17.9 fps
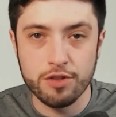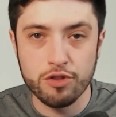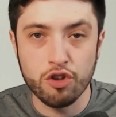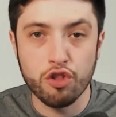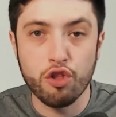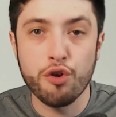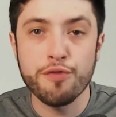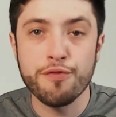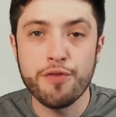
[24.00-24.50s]

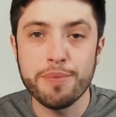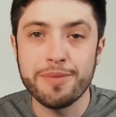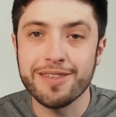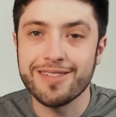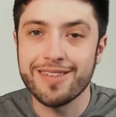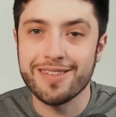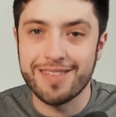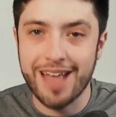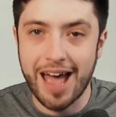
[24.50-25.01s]
To learn from
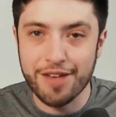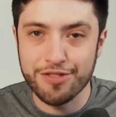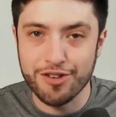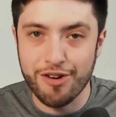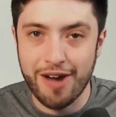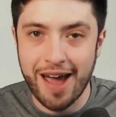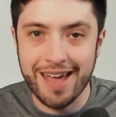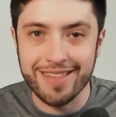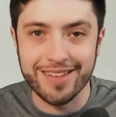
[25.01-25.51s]
this
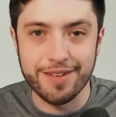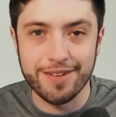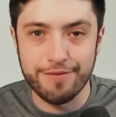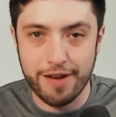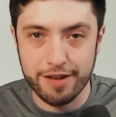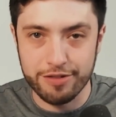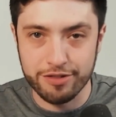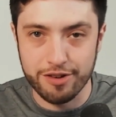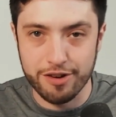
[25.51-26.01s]
disaster as an
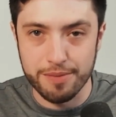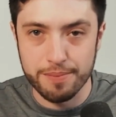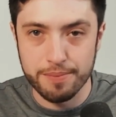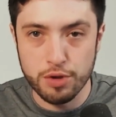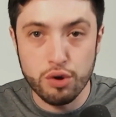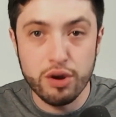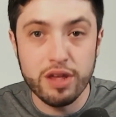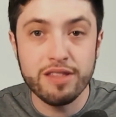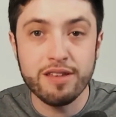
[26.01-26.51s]
investor,
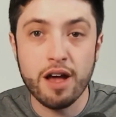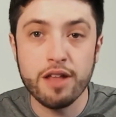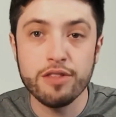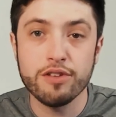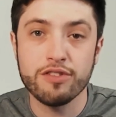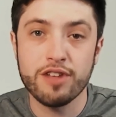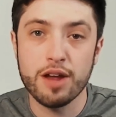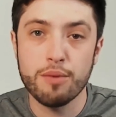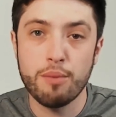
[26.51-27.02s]
you need to
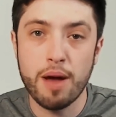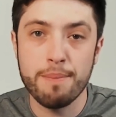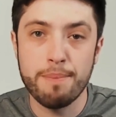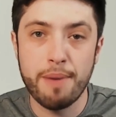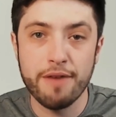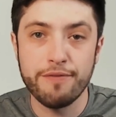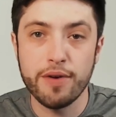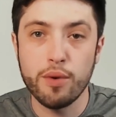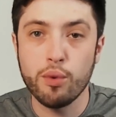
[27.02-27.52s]
understand why
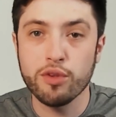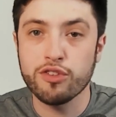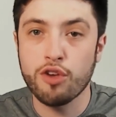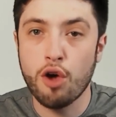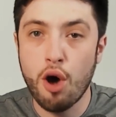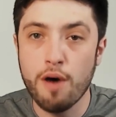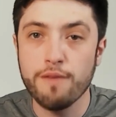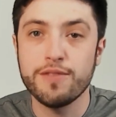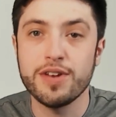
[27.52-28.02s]
Buffett was
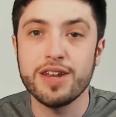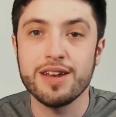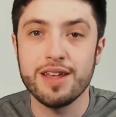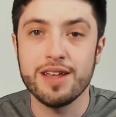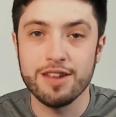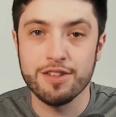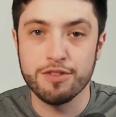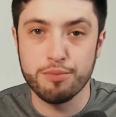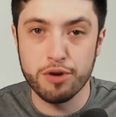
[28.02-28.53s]
confident
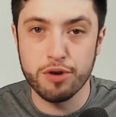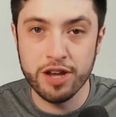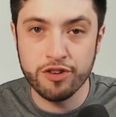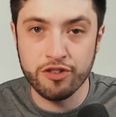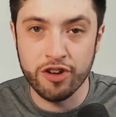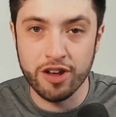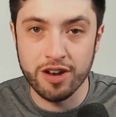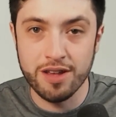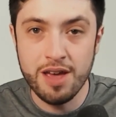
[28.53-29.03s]
in his
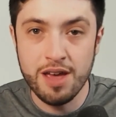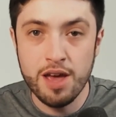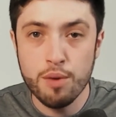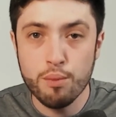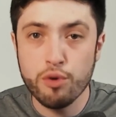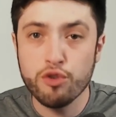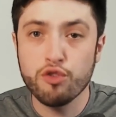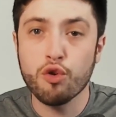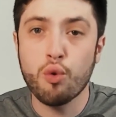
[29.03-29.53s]
prediction,
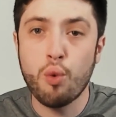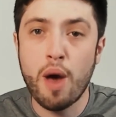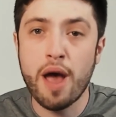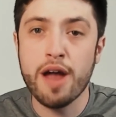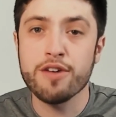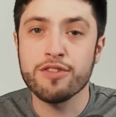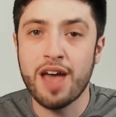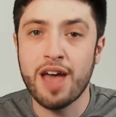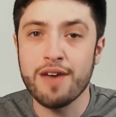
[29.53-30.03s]
which
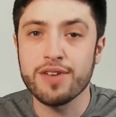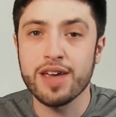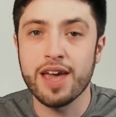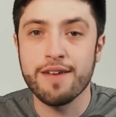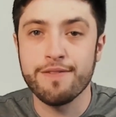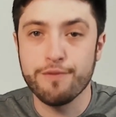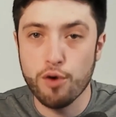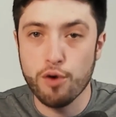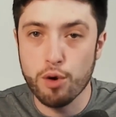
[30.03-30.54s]
requires having
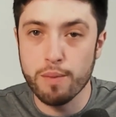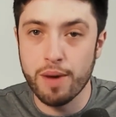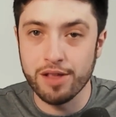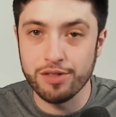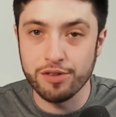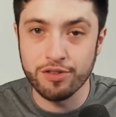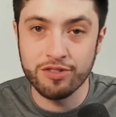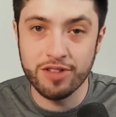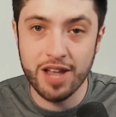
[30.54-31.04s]
a firm
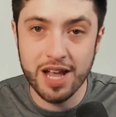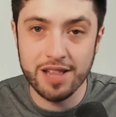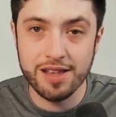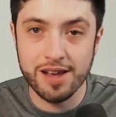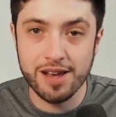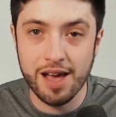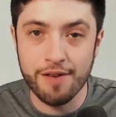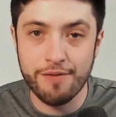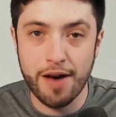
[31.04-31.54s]

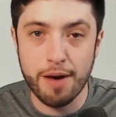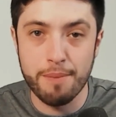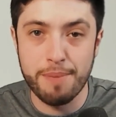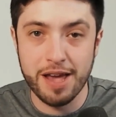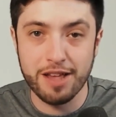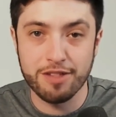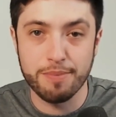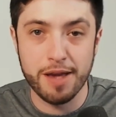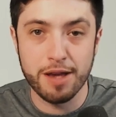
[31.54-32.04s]
understanding of how
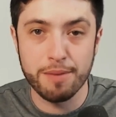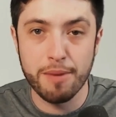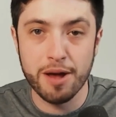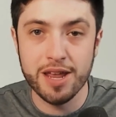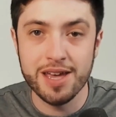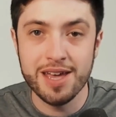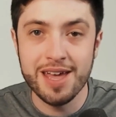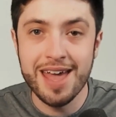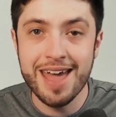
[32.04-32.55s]
banks make
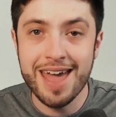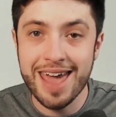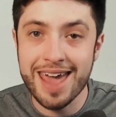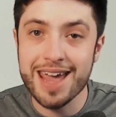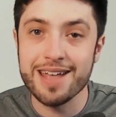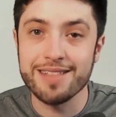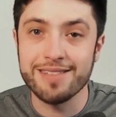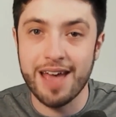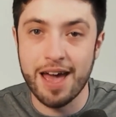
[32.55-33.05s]
money
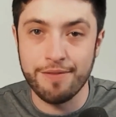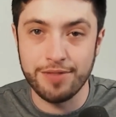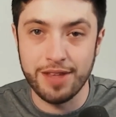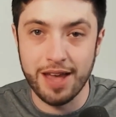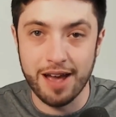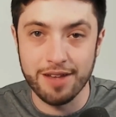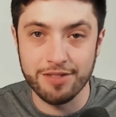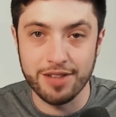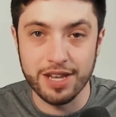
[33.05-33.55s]
and
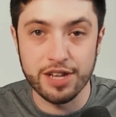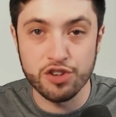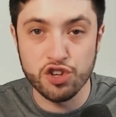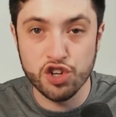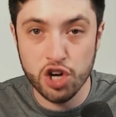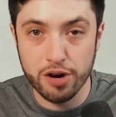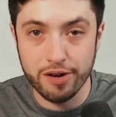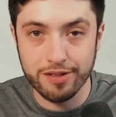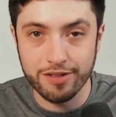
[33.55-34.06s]
FDIC
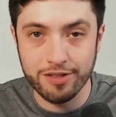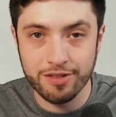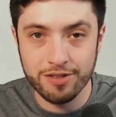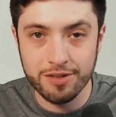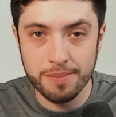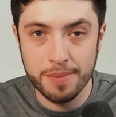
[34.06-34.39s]
insurance.